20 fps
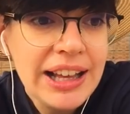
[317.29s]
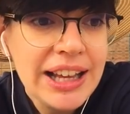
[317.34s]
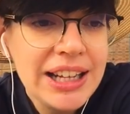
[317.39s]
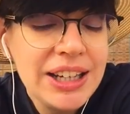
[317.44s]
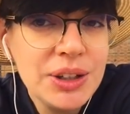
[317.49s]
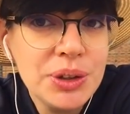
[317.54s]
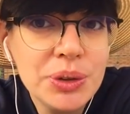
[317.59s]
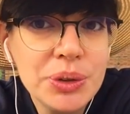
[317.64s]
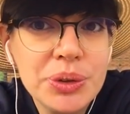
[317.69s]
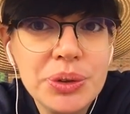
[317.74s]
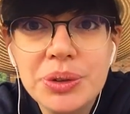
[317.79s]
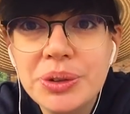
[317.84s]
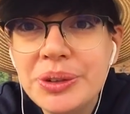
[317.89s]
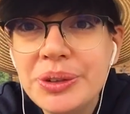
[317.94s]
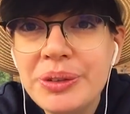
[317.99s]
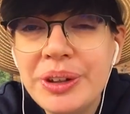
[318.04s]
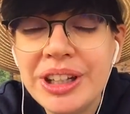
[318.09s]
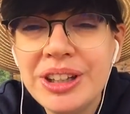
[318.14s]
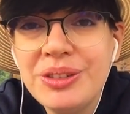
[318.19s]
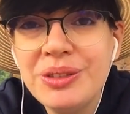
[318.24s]
And also
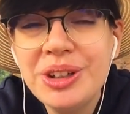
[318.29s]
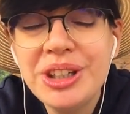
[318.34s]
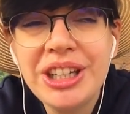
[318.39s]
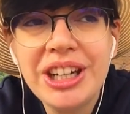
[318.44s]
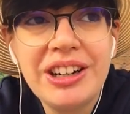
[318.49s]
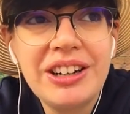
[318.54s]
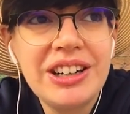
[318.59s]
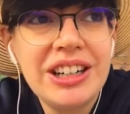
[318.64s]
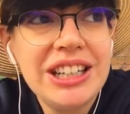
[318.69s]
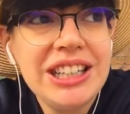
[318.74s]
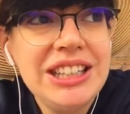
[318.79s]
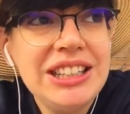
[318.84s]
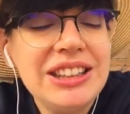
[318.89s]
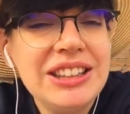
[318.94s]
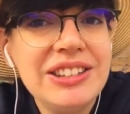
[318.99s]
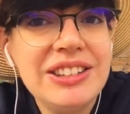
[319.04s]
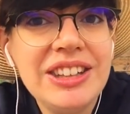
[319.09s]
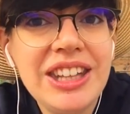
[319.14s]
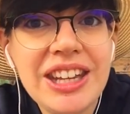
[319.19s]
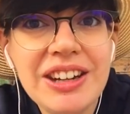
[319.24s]
when we are
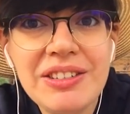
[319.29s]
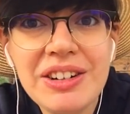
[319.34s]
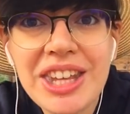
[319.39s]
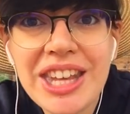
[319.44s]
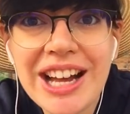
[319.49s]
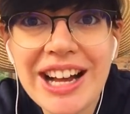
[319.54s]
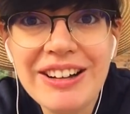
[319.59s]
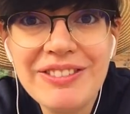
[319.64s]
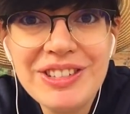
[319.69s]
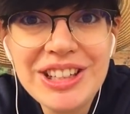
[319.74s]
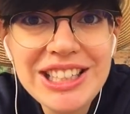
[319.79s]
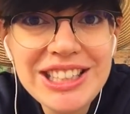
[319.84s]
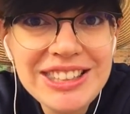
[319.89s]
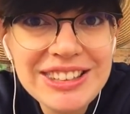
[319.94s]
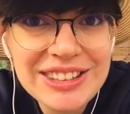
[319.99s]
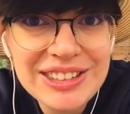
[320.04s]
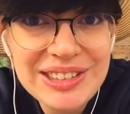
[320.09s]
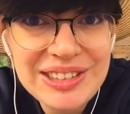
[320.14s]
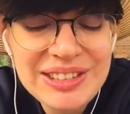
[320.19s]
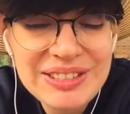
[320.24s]
in an area, we
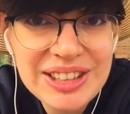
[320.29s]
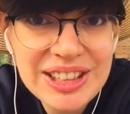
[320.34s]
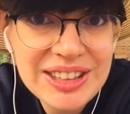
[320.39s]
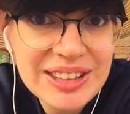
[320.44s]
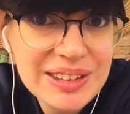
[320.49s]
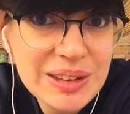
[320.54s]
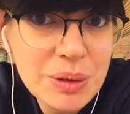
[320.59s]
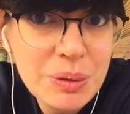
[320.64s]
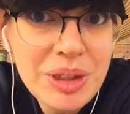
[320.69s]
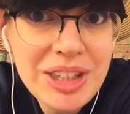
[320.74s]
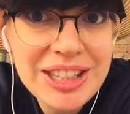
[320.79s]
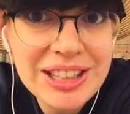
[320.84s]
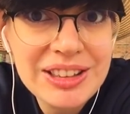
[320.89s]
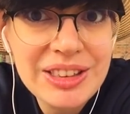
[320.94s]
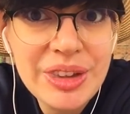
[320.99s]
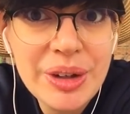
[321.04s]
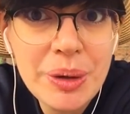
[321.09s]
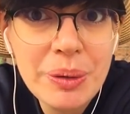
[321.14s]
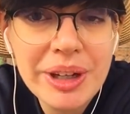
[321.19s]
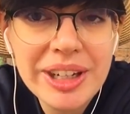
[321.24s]
listen to it so we
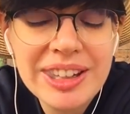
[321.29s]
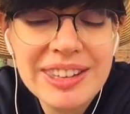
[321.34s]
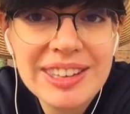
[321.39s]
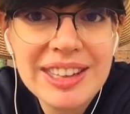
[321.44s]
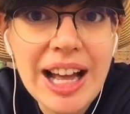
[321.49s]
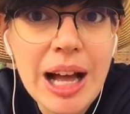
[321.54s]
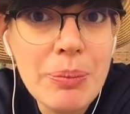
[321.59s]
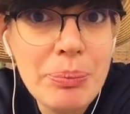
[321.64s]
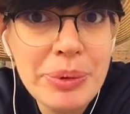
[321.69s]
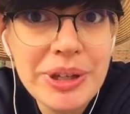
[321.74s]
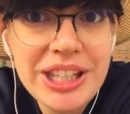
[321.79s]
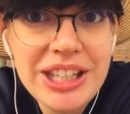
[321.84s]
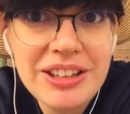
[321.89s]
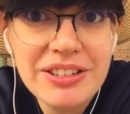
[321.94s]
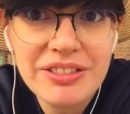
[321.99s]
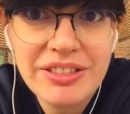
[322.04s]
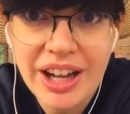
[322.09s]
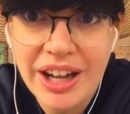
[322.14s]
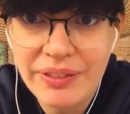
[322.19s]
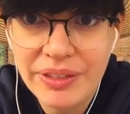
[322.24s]
can know what's happening
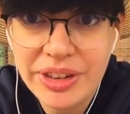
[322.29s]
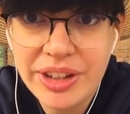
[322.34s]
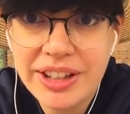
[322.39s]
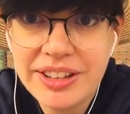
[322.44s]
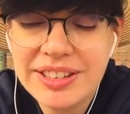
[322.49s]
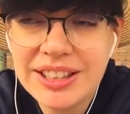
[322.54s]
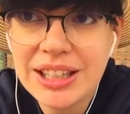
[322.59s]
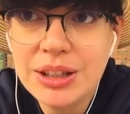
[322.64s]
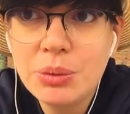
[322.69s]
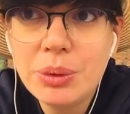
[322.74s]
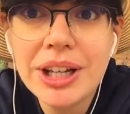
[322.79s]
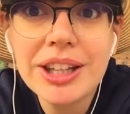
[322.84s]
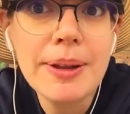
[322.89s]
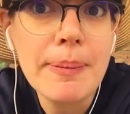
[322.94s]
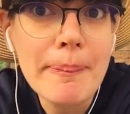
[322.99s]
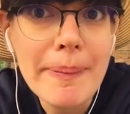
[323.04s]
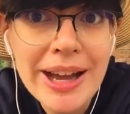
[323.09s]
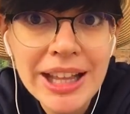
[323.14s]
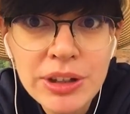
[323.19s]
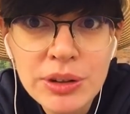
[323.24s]
around us and
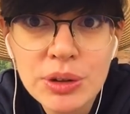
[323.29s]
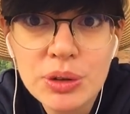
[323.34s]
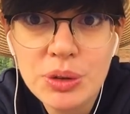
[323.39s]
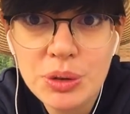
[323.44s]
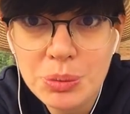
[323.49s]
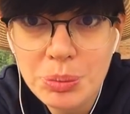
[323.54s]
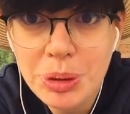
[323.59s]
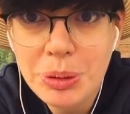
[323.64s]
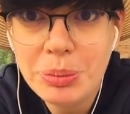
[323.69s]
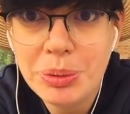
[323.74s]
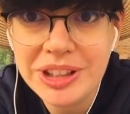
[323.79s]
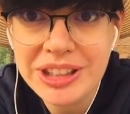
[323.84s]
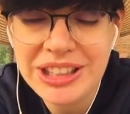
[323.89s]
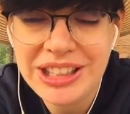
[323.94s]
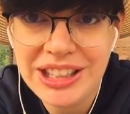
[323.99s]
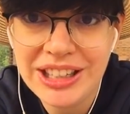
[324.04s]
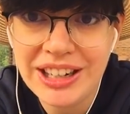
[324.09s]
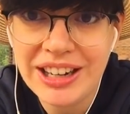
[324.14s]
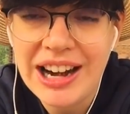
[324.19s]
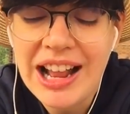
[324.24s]
what matters to people
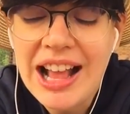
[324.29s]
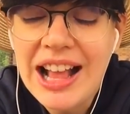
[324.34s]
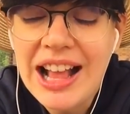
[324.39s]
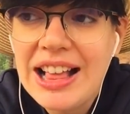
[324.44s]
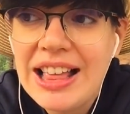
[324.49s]
here.